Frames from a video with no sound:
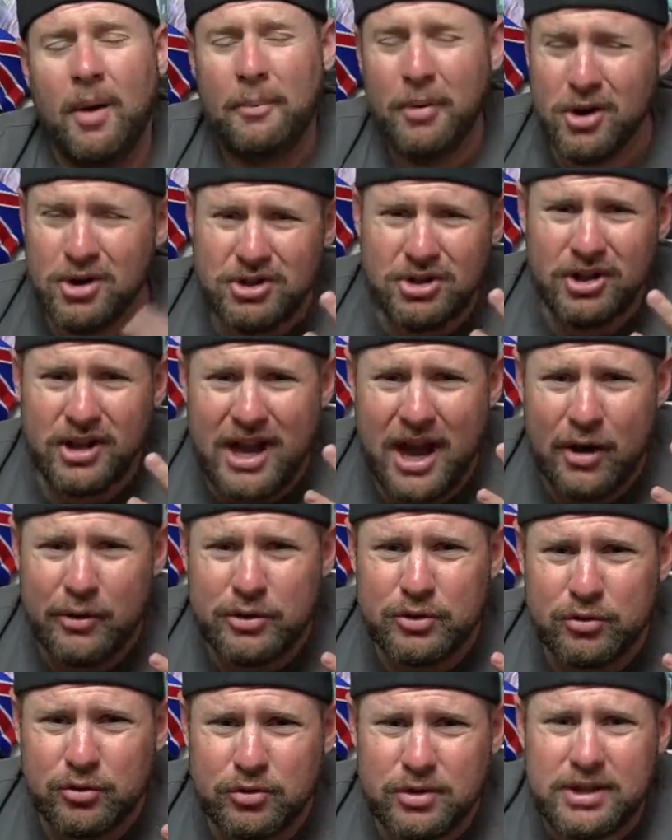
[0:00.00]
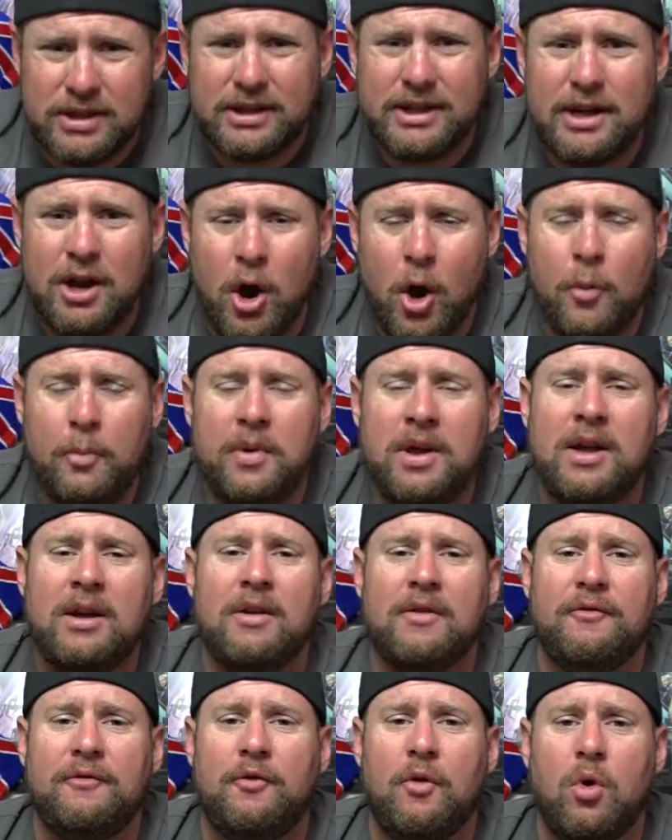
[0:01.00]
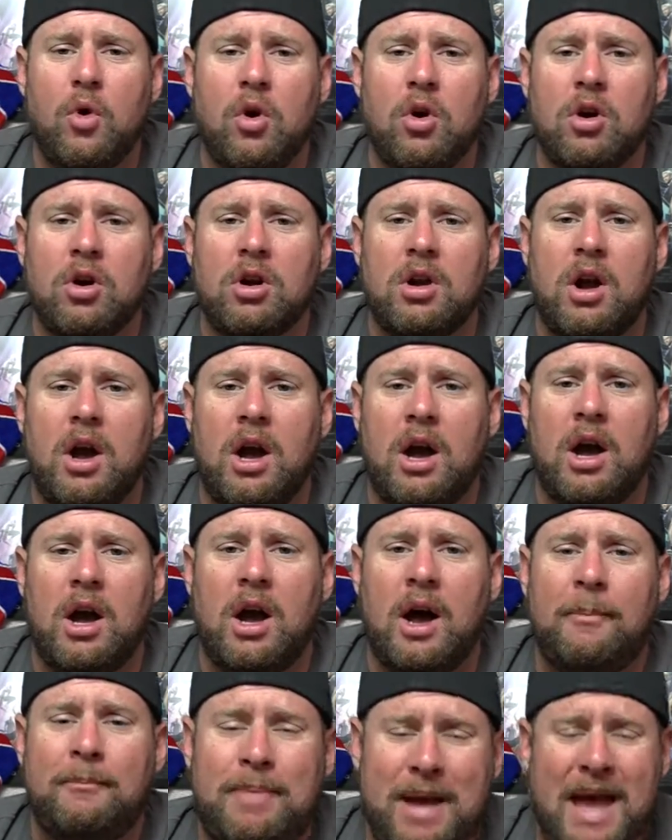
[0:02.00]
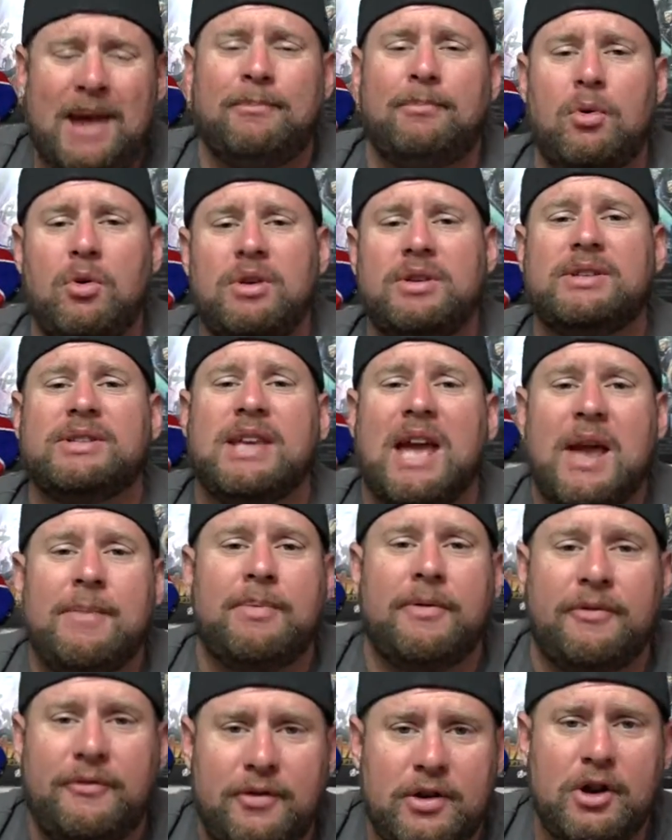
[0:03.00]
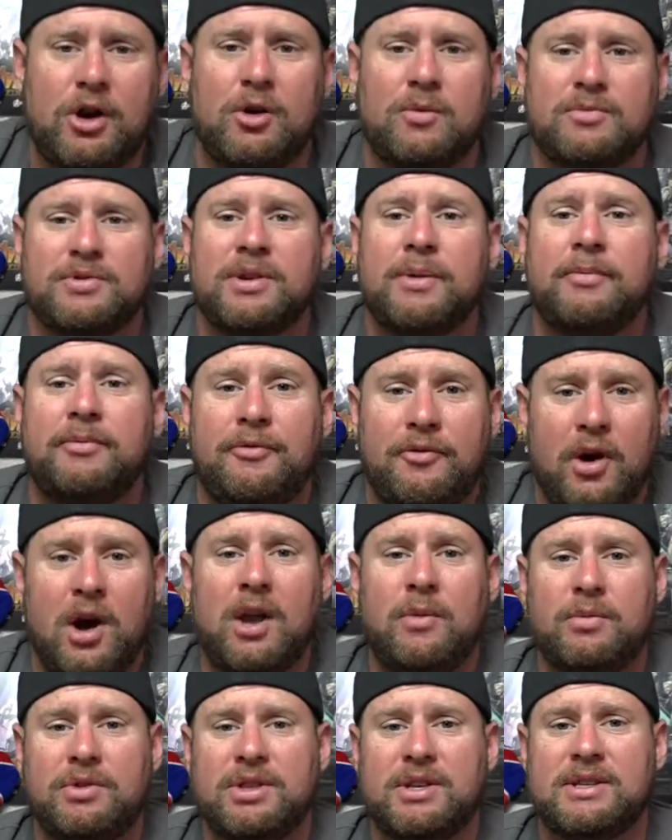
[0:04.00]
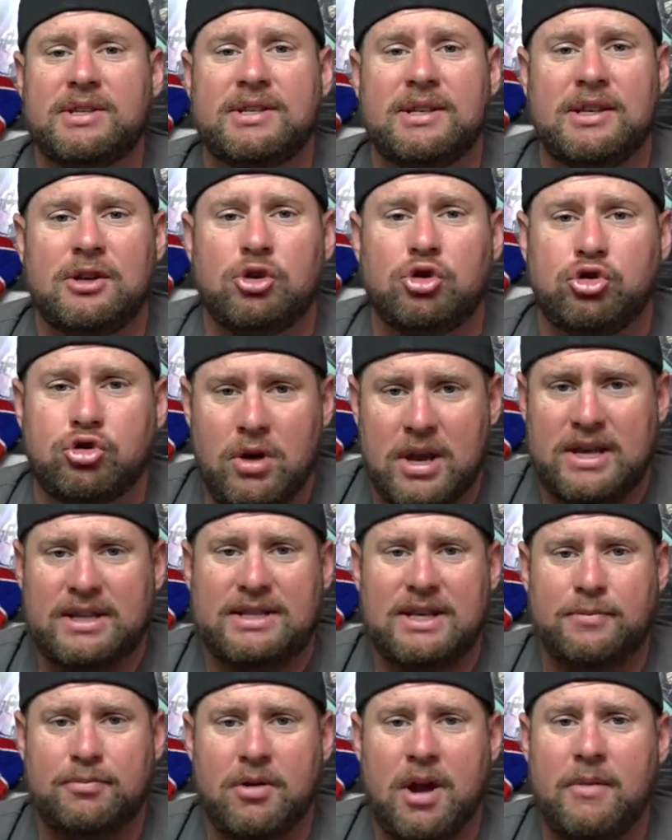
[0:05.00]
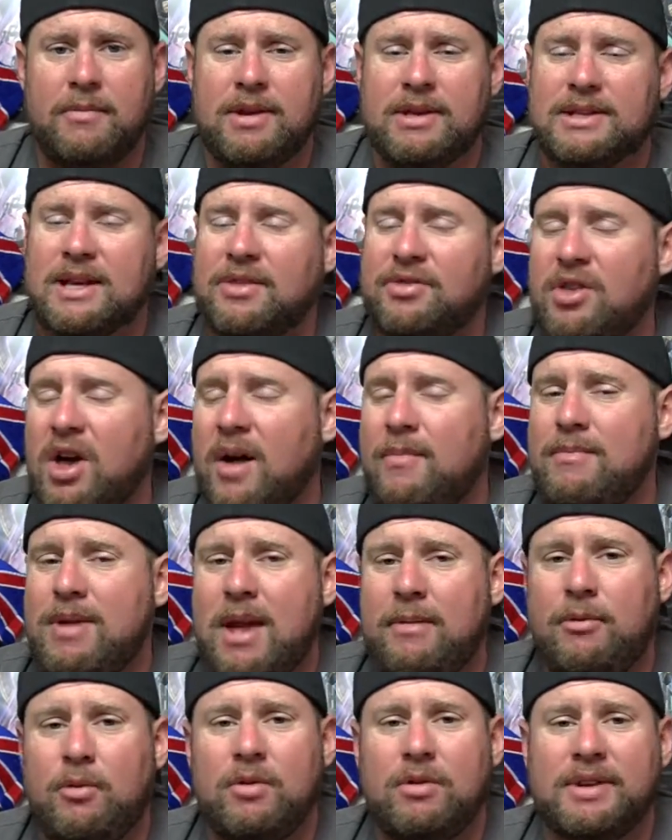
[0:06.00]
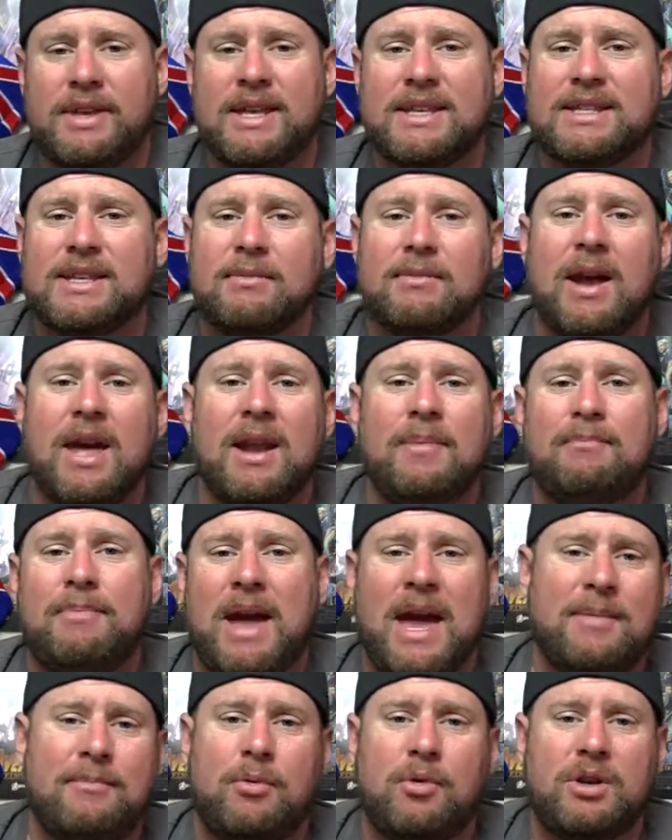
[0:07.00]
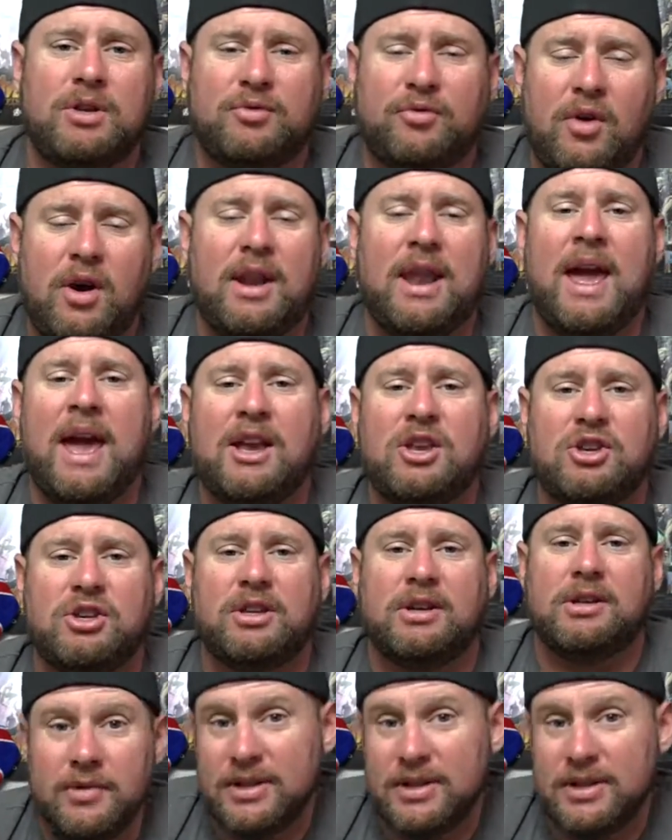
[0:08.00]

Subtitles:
Personally, I was really hoping for a Bad Boys type of film. Some fun with this crazy premise. I thought maybe we'd get some kind of Bad Boys fun action.